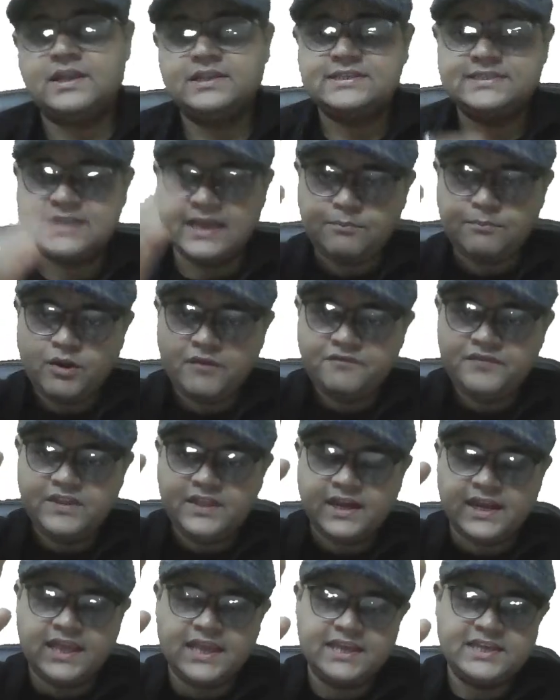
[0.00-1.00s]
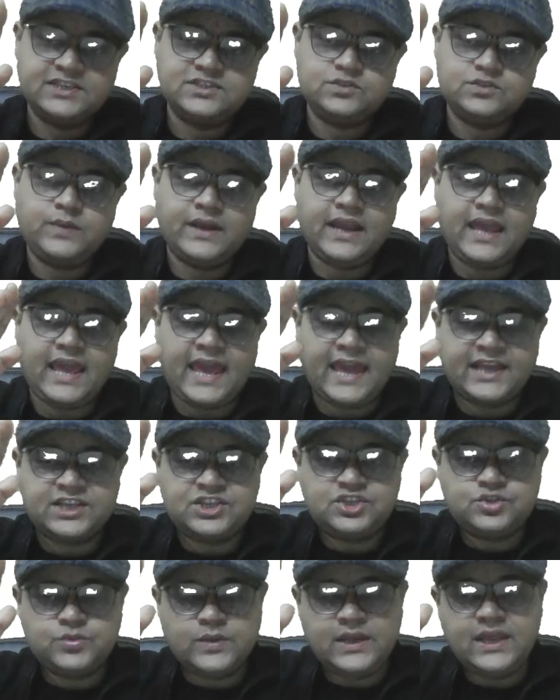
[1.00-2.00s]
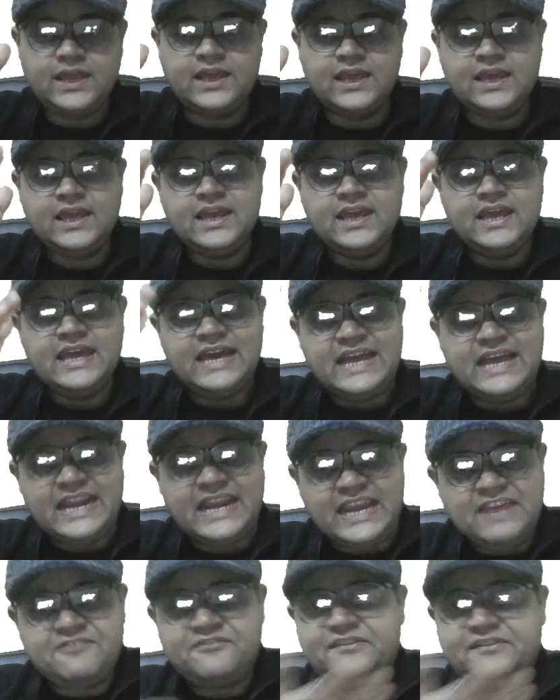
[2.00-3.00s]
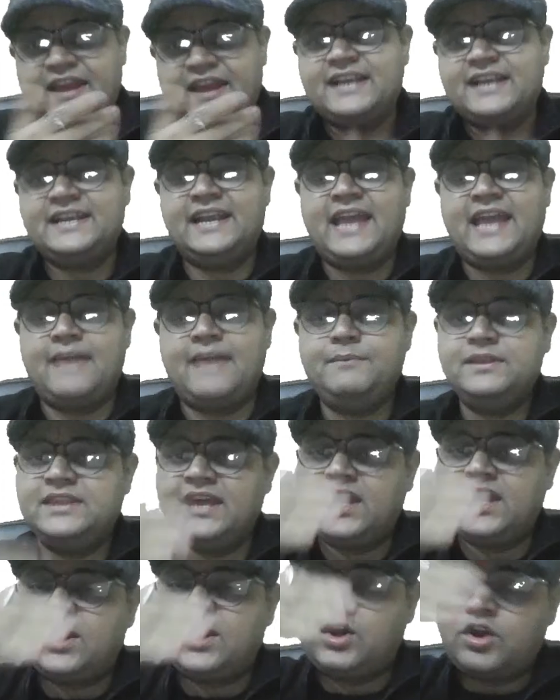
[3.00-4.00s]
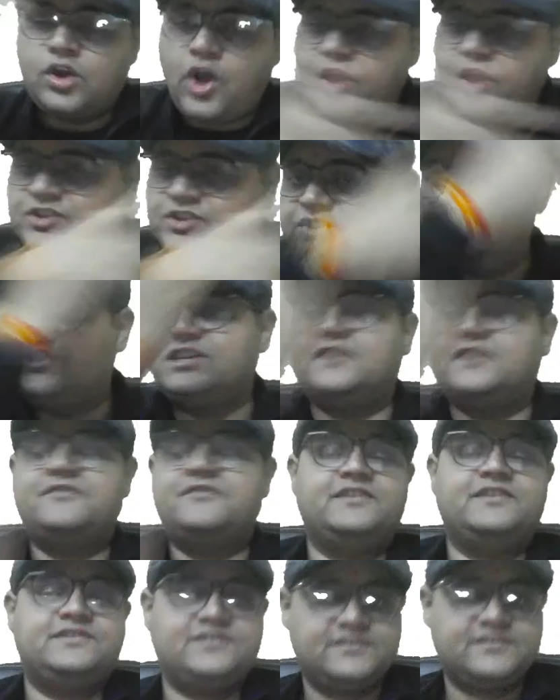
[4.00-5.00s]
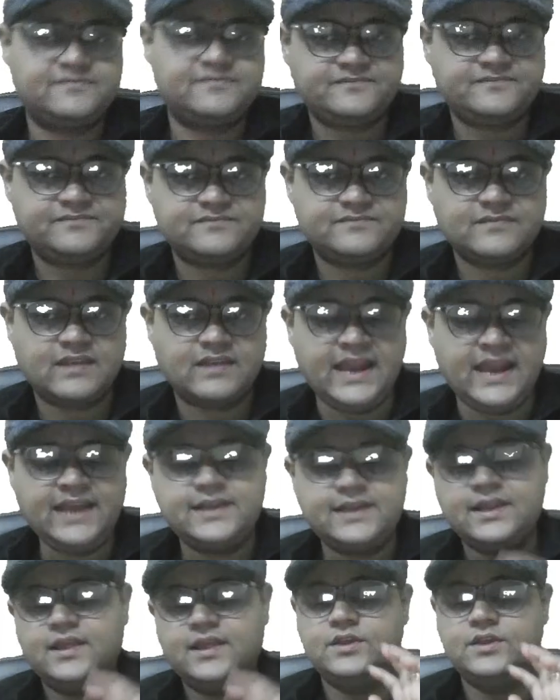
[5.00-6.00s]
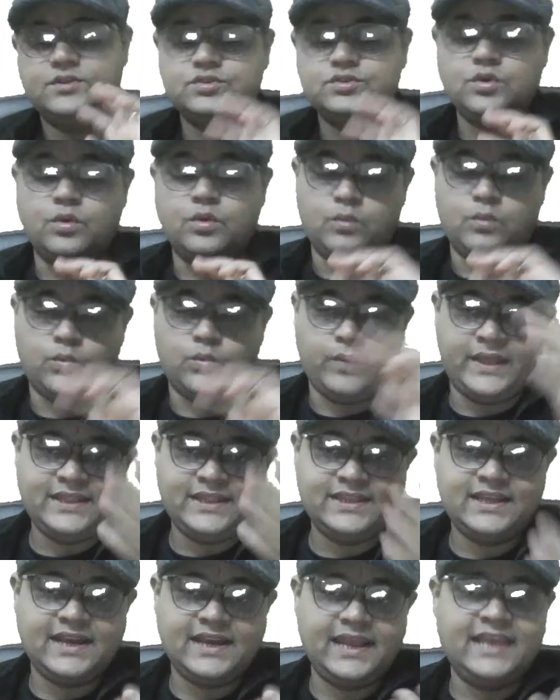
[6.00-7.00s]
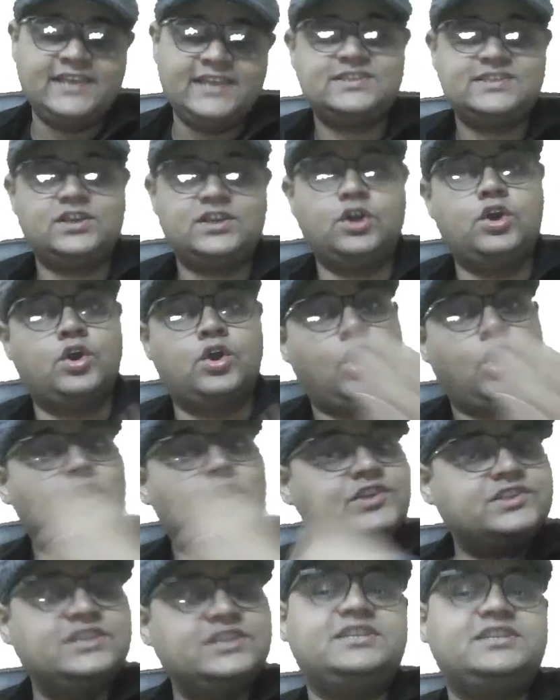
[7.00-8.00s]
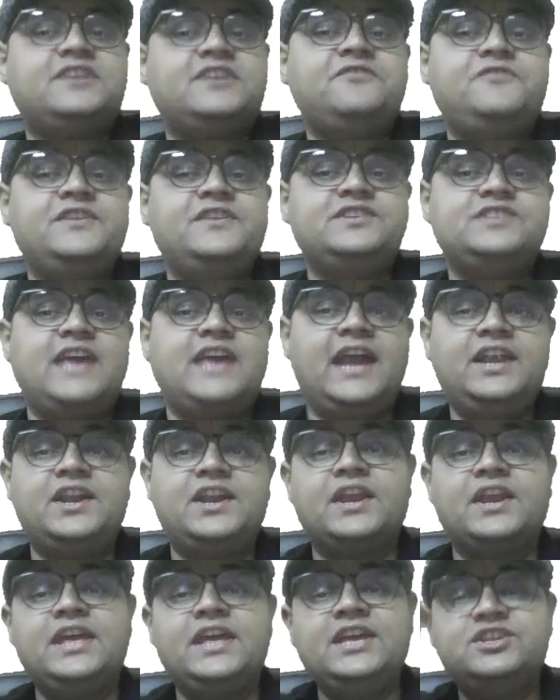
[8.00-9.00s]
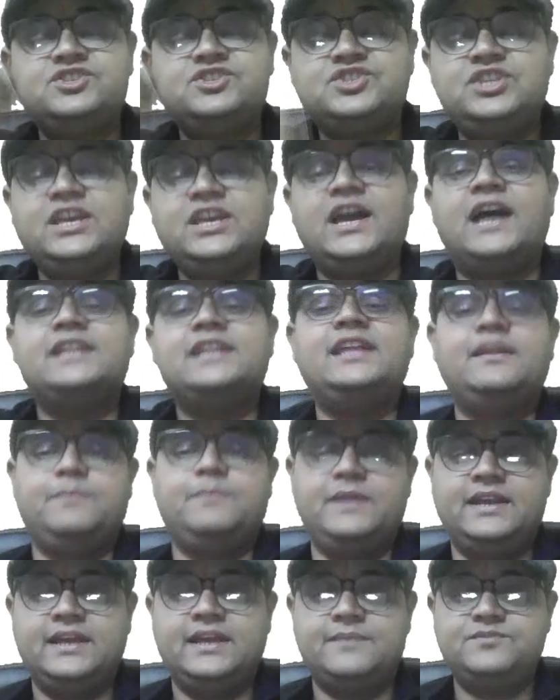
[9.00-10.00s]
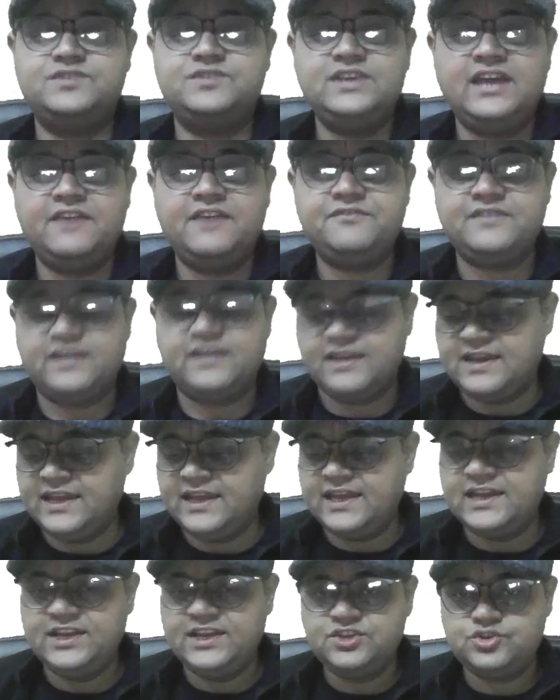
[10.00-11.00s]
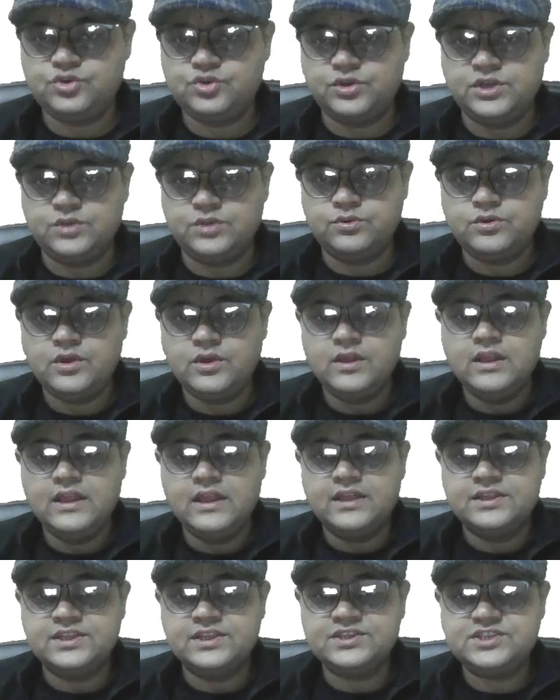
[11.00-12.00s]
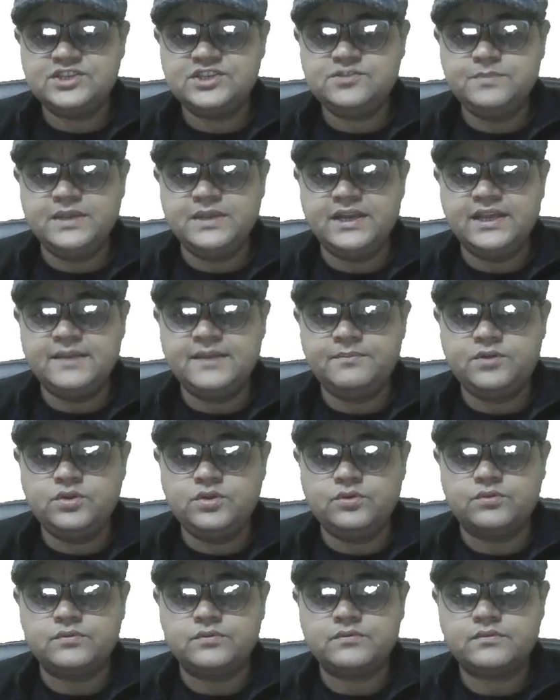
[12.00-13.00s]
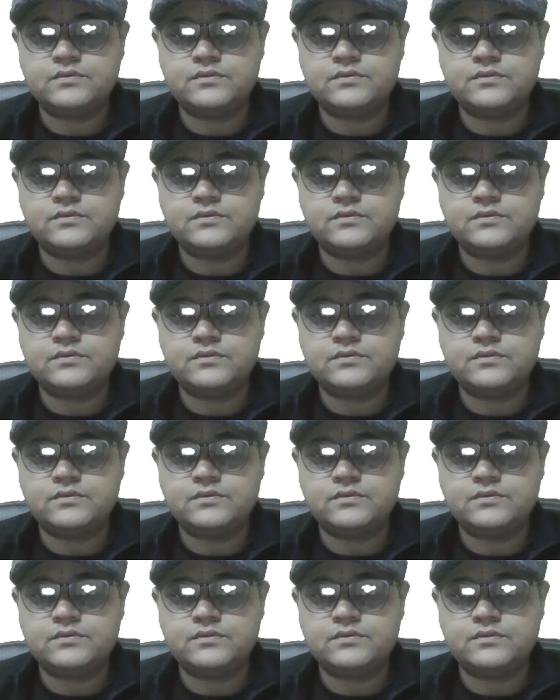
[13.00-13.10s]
Some of the rays were actually refracted, I mean they crossed the surface, right? So when the rays cross the surface and reach the other medium, see, I've clearly shown you this is medium 2.